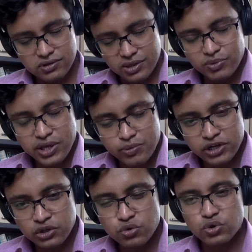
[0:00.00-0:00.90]
If there
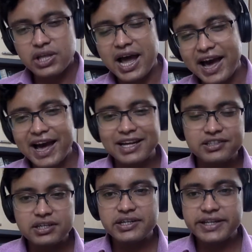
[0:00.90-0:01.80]
were two, the
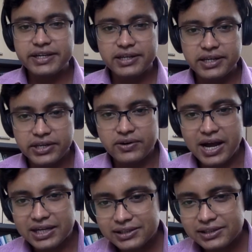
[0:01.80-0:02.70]

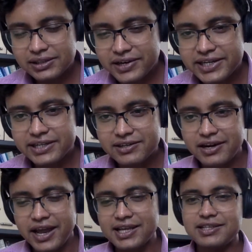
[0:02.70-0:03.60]
other creditor
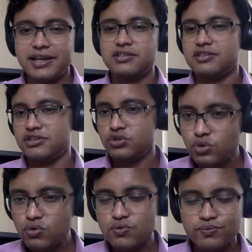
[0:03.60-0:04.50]
has access
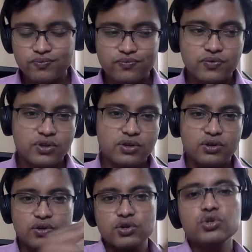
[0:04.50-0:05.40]
to
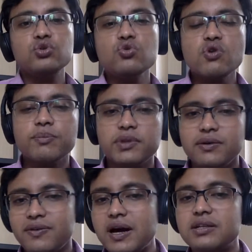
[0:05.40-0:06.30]
two of
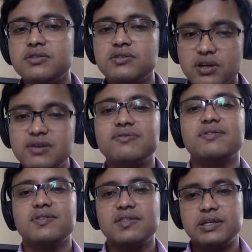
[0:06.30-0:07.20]
the funds of
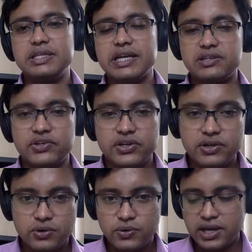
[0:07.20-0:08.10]
the debtor.
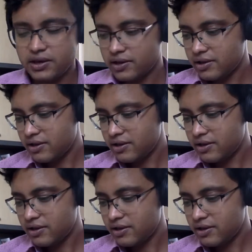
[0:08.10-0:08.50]
Okay,